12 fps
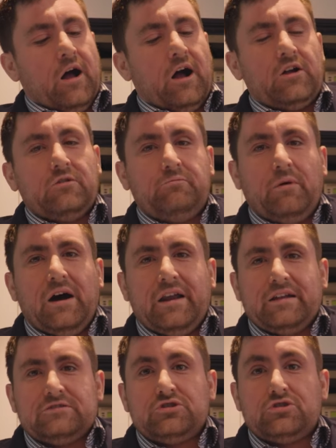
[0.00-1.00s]
I could buy
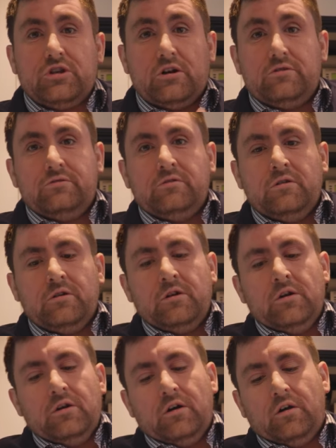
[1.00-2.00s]
that stone,
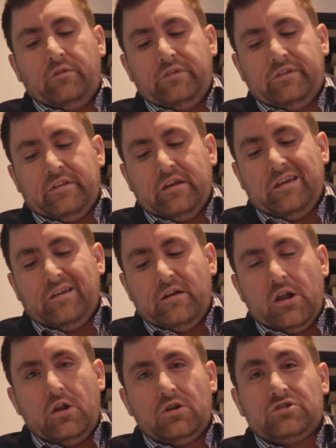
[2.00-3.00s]
obviously,
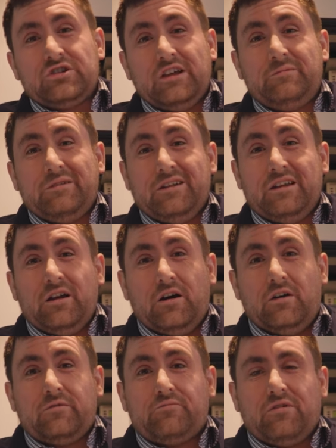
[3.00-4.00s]
a lot cheaper, nearly
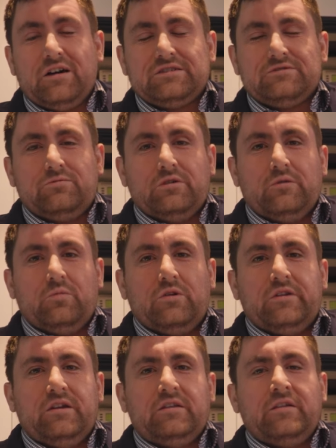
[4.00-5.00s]
half the price of what he
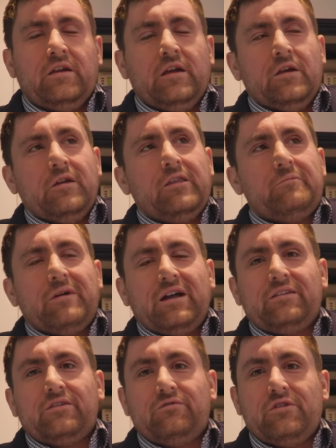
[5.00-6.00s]
wanted. The
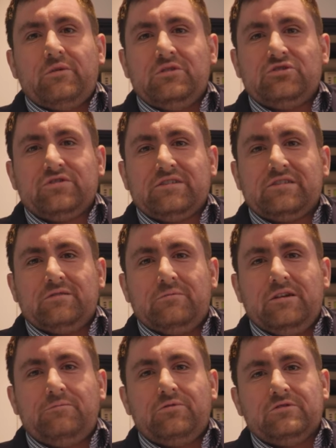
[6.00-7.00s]
man's of no interest to
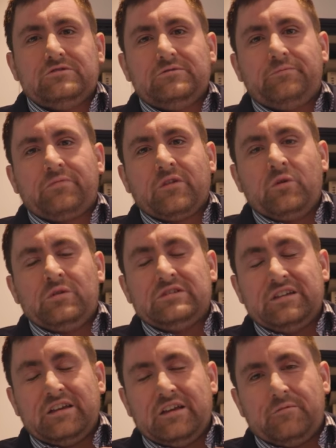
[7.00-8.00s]
me, because
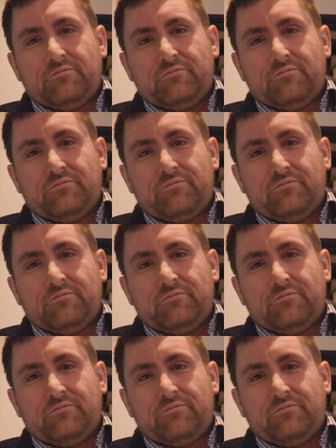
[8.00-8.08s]
would stick it in a